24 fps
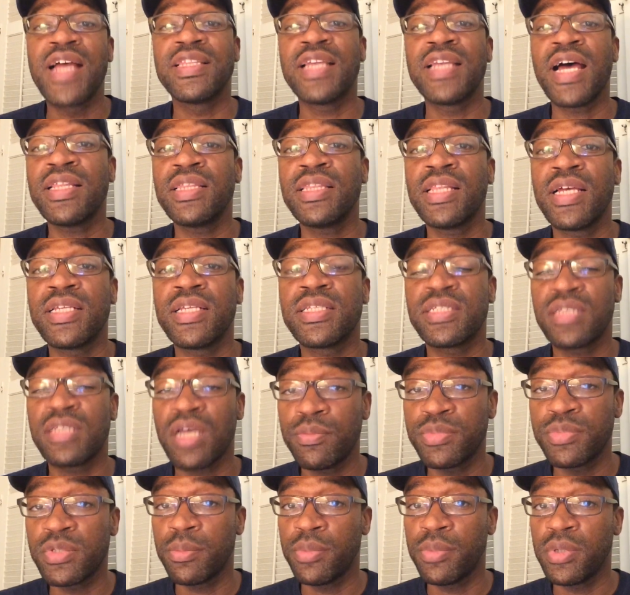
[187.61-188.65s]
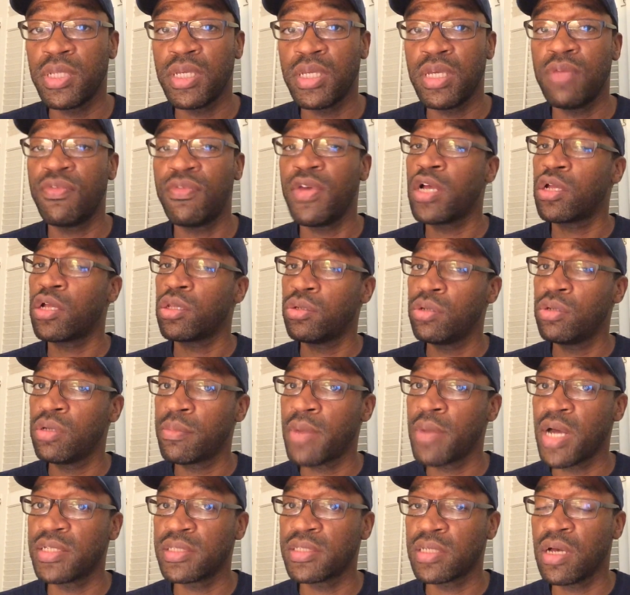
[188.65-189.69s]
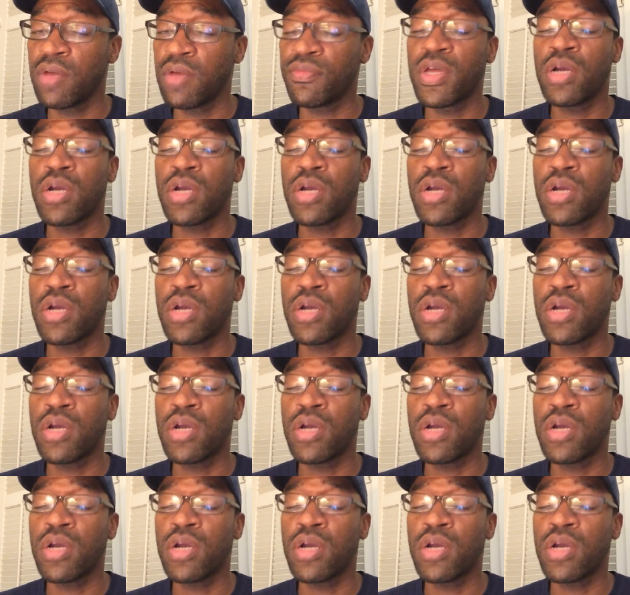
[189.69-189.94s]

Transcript: That led some to believe, including myself,